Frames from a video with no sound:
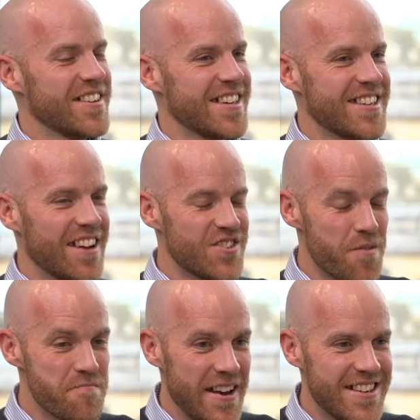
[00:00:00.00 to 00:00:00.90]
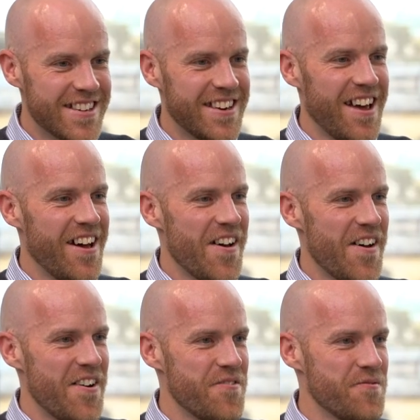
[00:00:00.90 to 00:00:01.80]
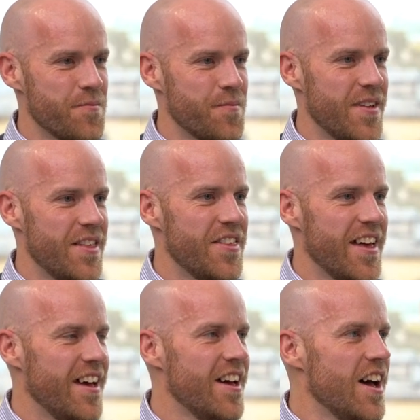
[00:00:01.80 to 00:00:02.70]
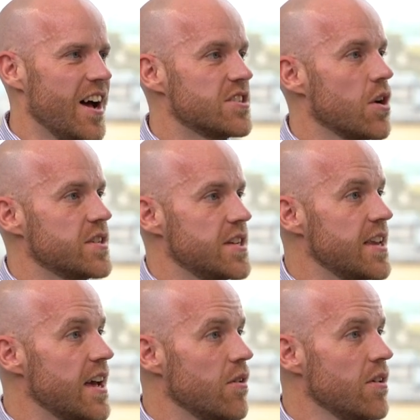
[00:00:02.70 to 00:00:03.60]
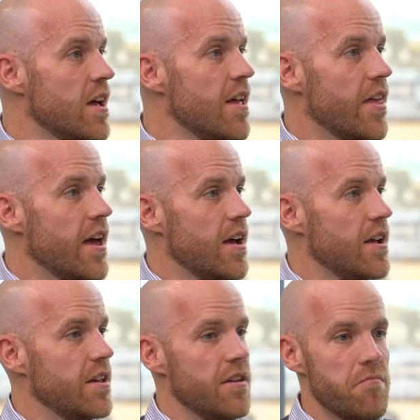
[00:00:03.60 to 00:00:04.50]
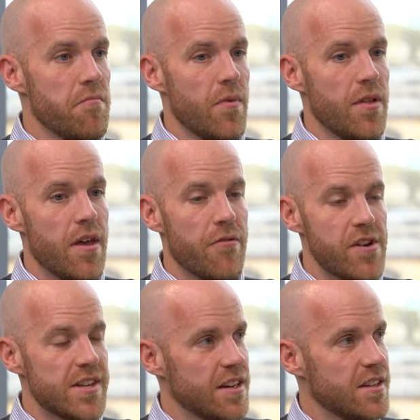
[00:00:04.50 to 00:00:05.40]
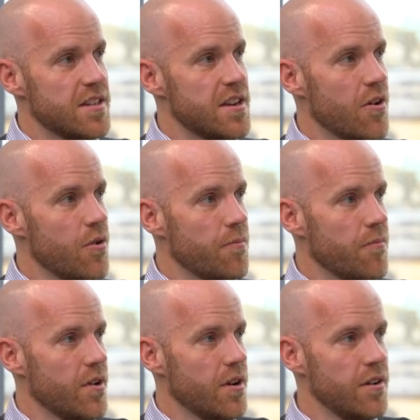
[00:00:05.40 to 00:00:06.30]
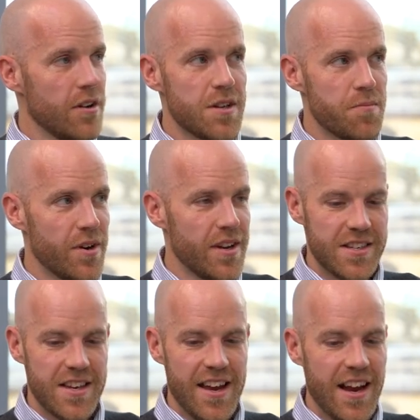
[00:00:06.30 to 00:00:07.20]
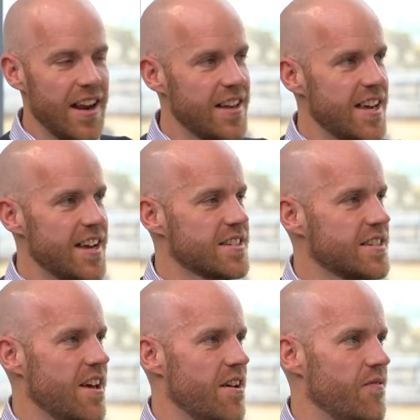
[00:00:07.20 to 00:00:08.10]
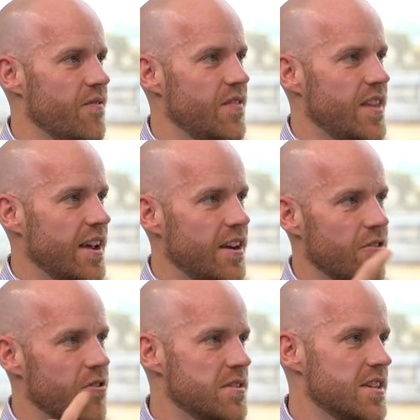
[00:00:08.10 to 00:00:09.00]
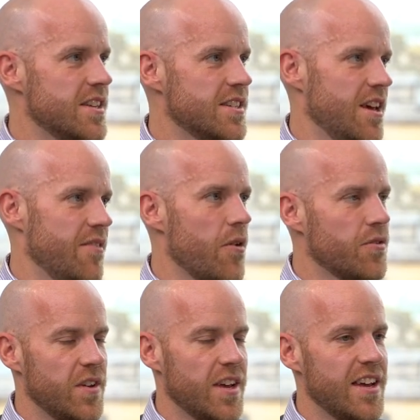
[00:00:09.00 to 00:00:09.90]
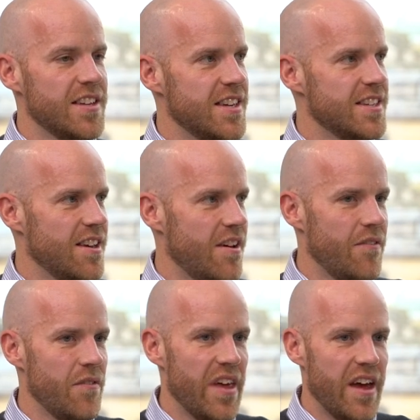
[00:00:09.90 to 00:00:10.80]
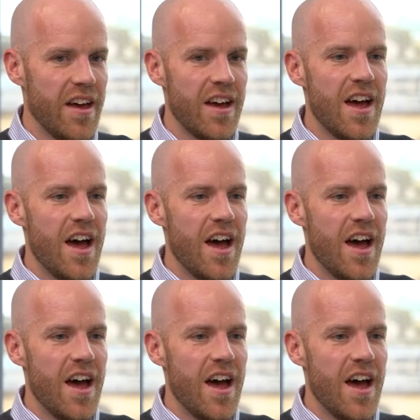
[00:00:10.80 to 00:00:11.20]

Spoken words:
fantastic, absolutely amazing there. And so obviously now the threat actors know not to put it in clear text. They can encrypt it, obfuscate it there.